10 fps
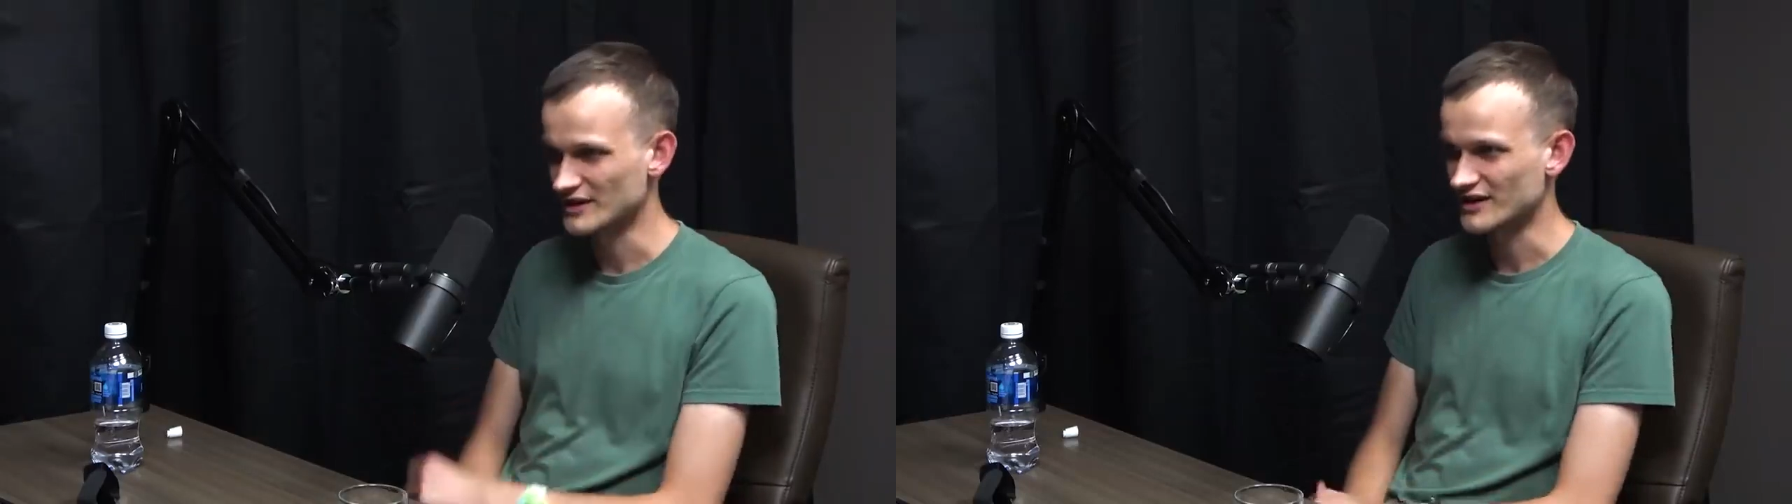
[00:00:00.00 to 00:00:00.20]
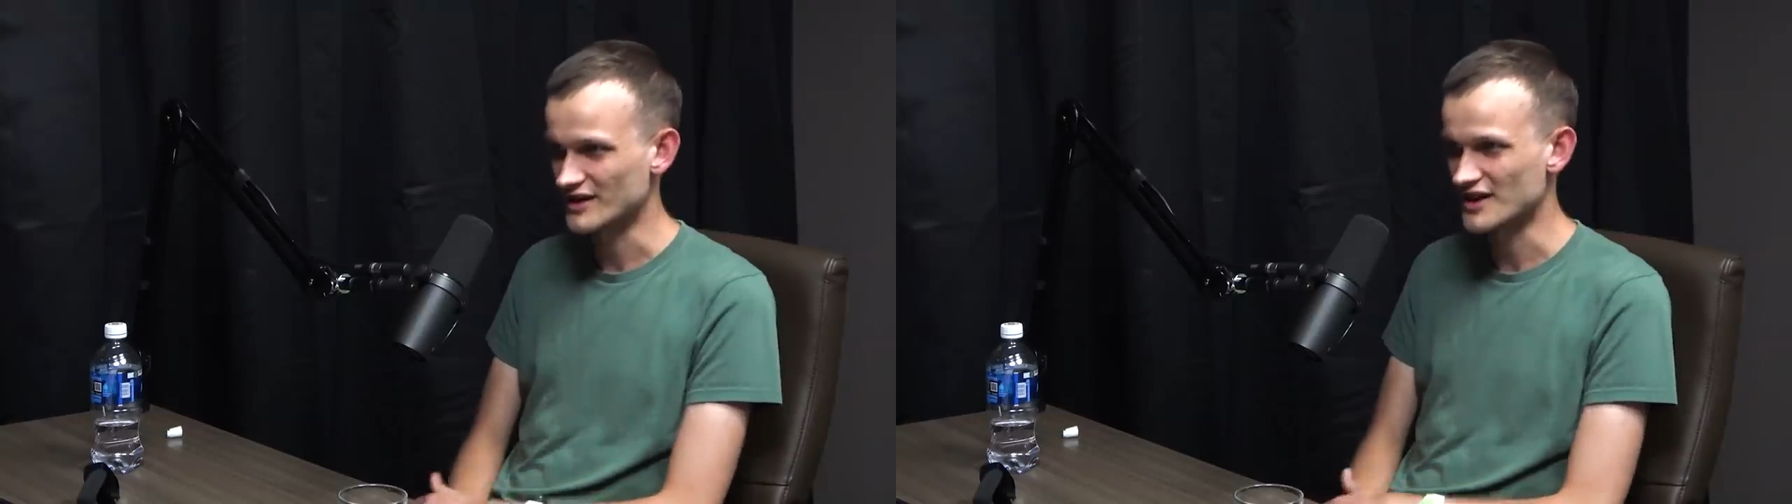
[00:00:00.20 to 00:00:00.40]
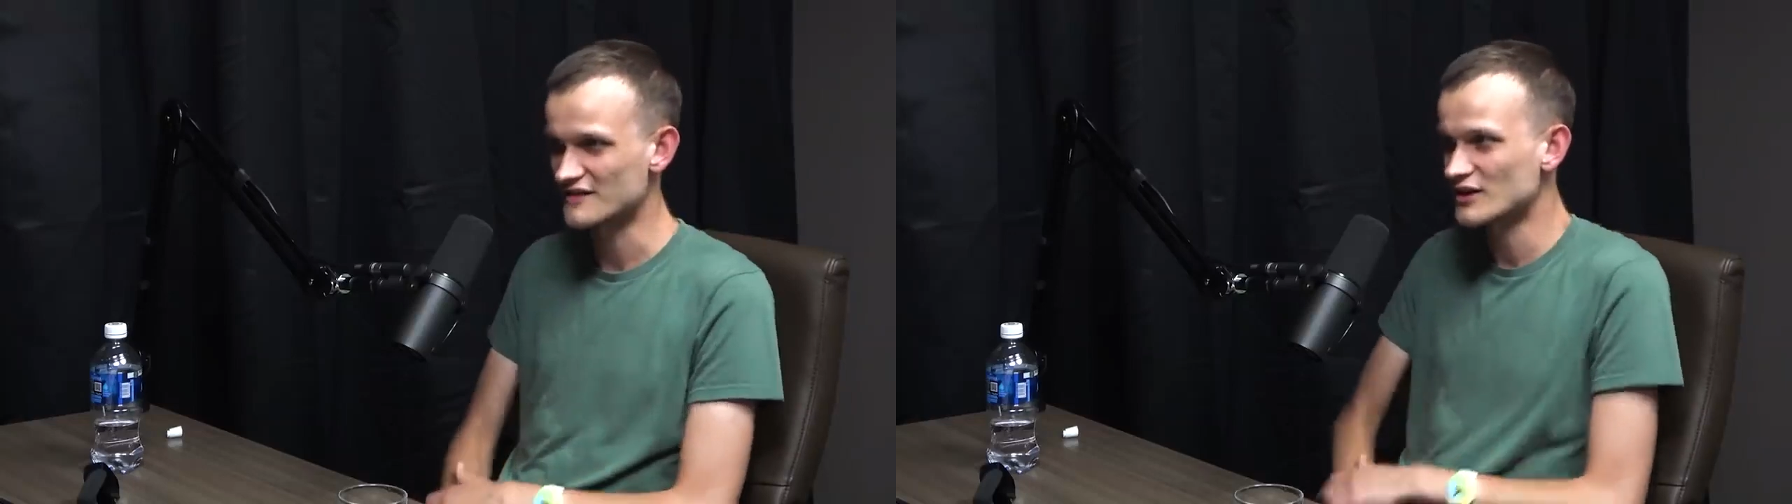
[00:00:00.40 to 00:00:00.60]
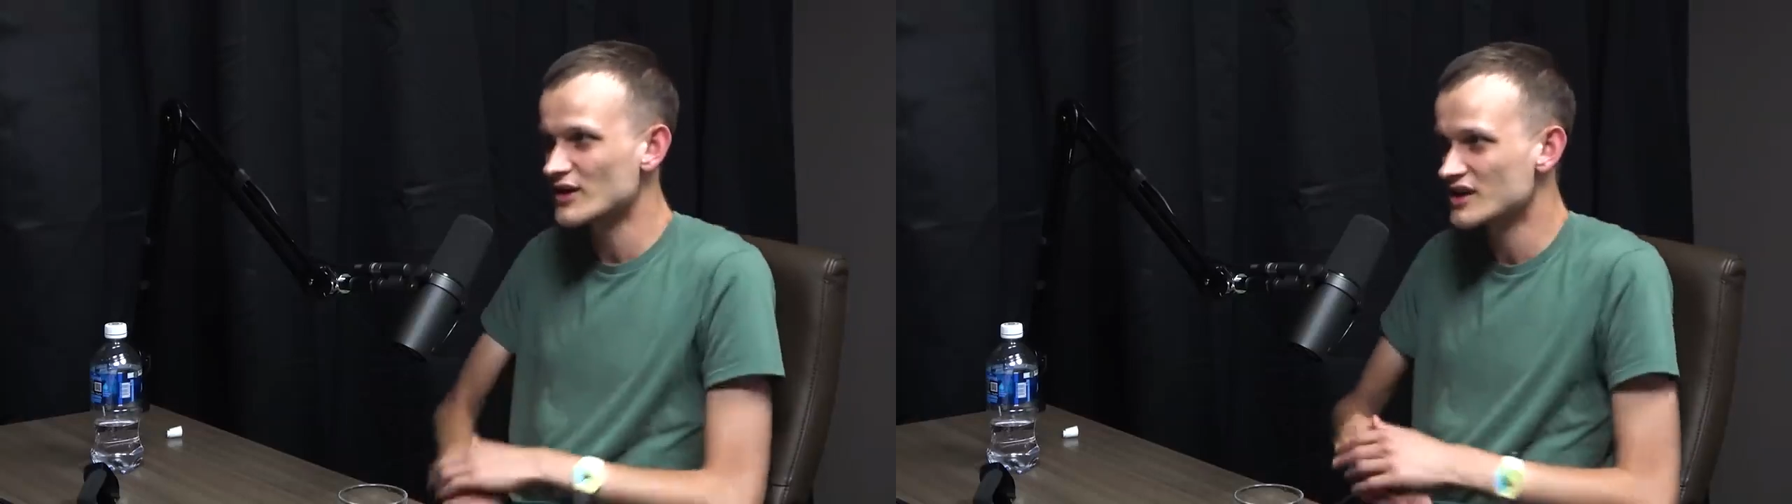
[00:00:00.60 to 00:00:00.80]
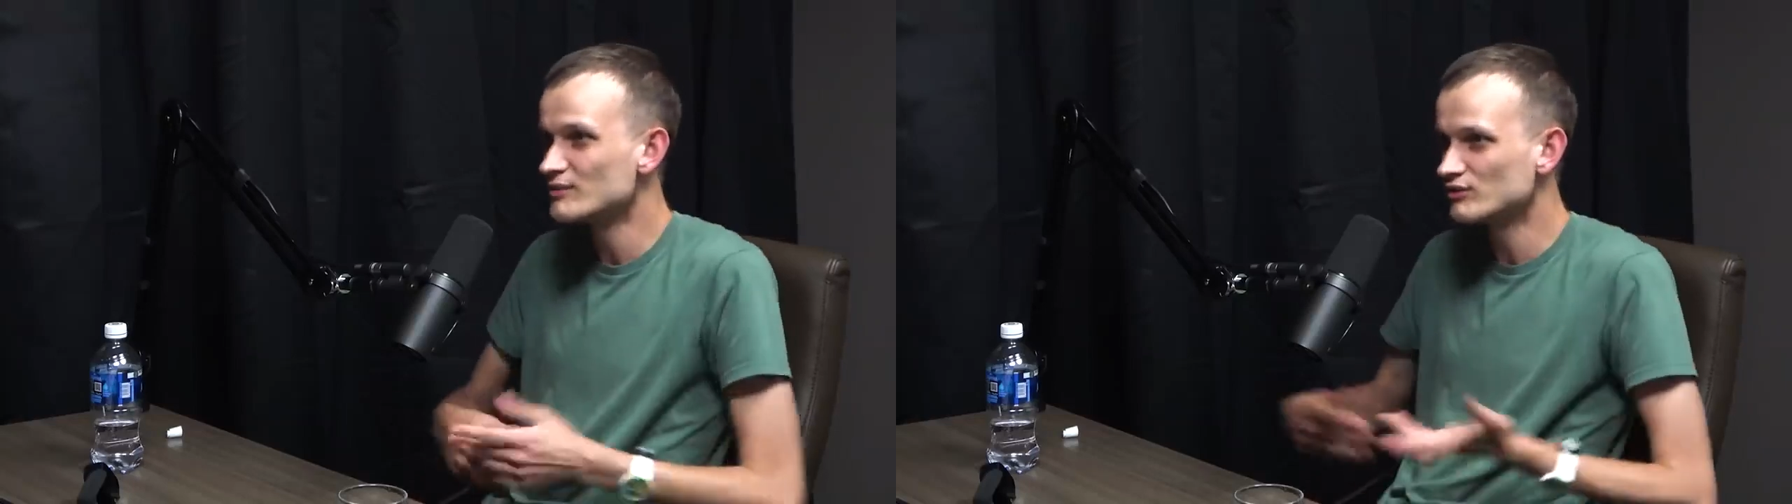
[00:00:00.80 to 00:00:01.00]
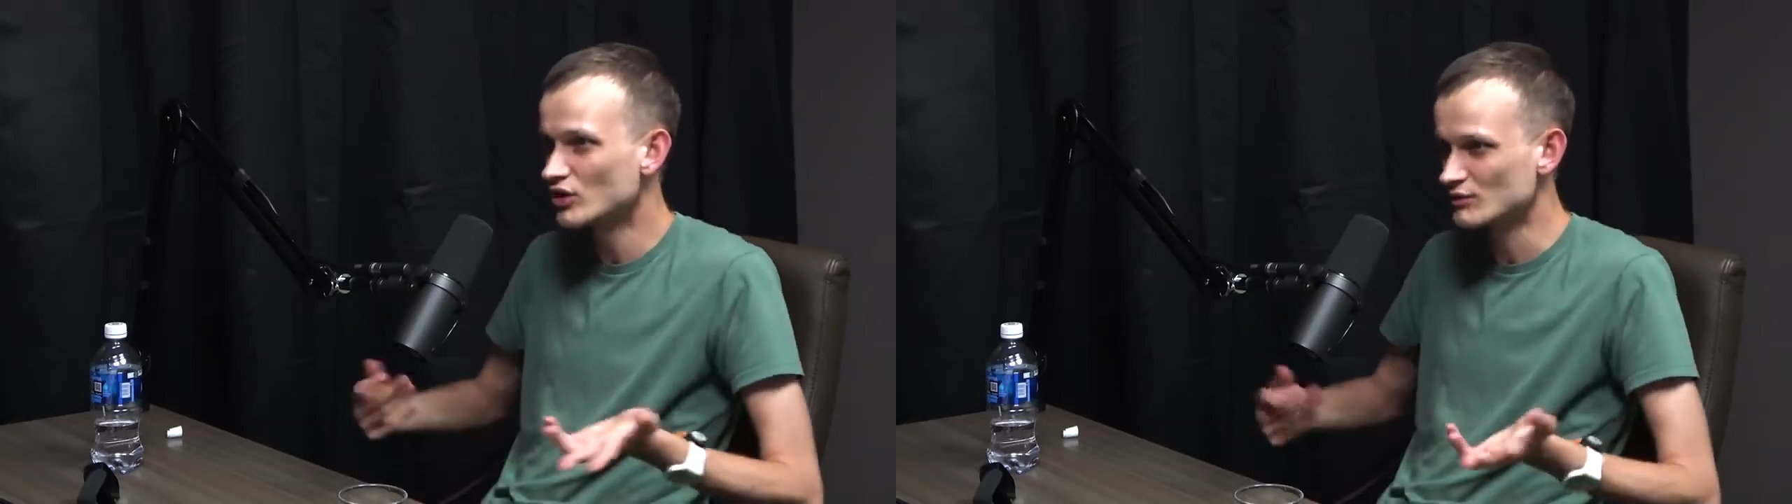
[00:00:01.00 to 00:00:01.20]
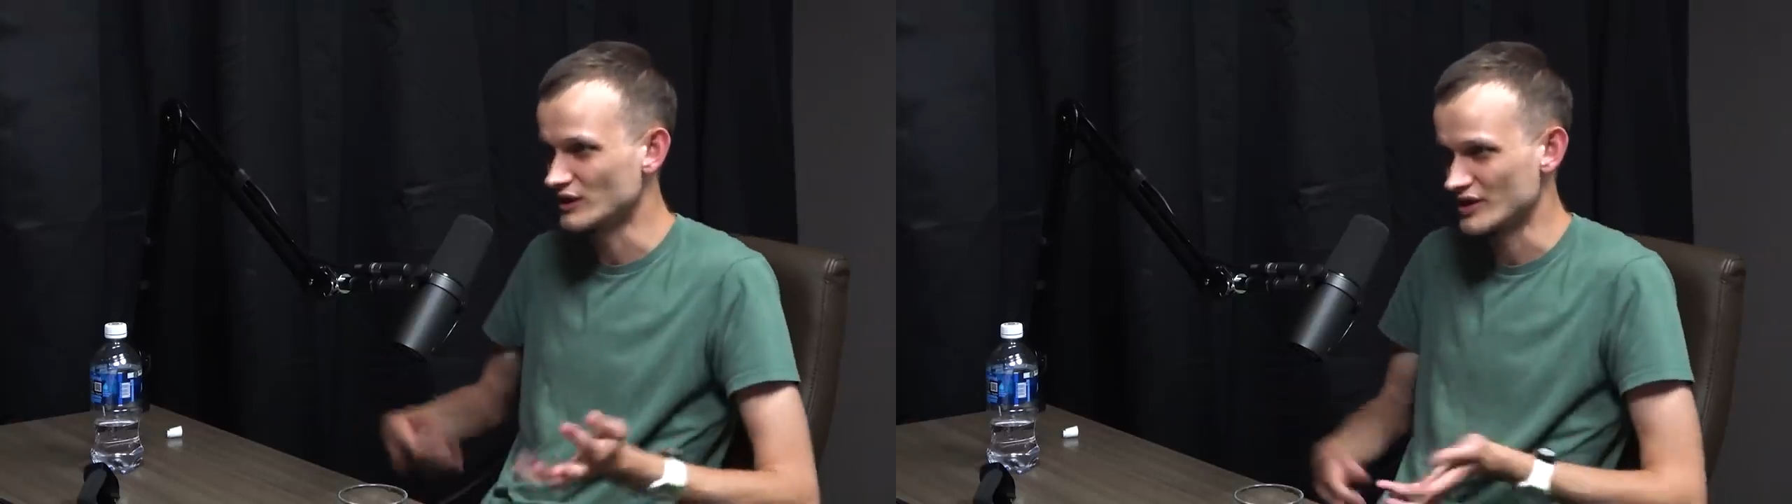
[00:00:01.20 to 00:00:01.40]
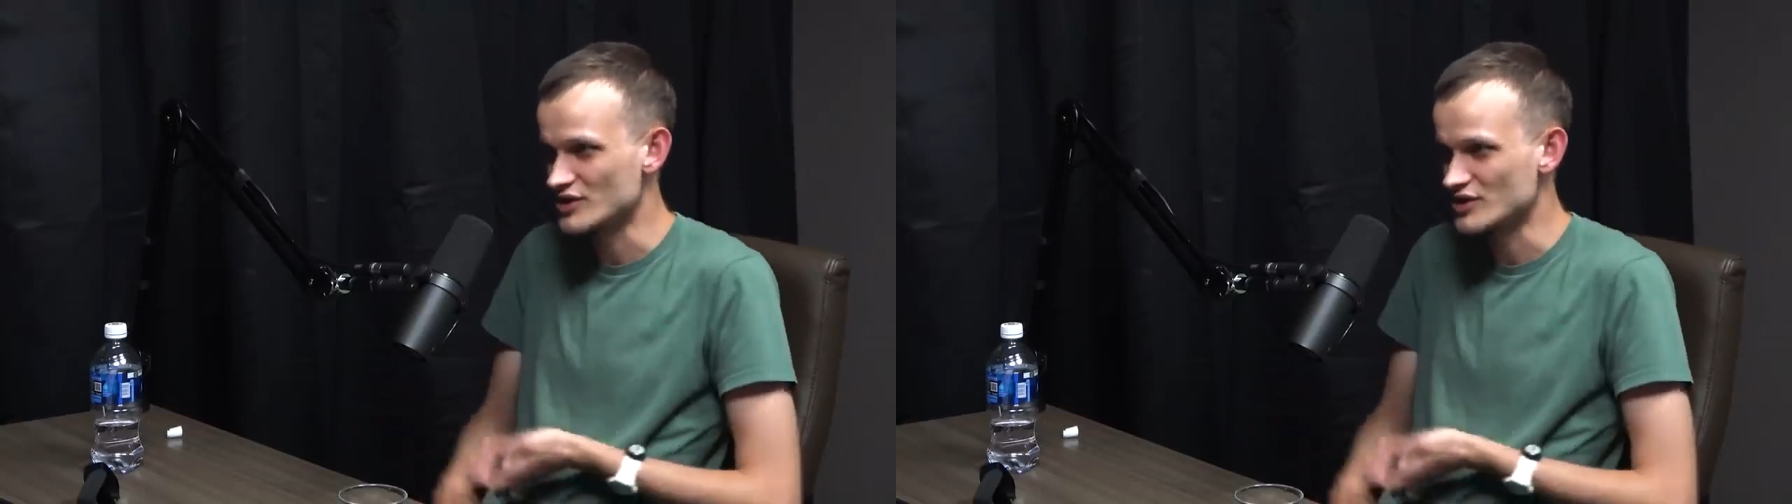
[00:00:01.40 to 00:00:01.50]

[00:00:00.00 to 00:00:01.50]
Because it's a very simple formula.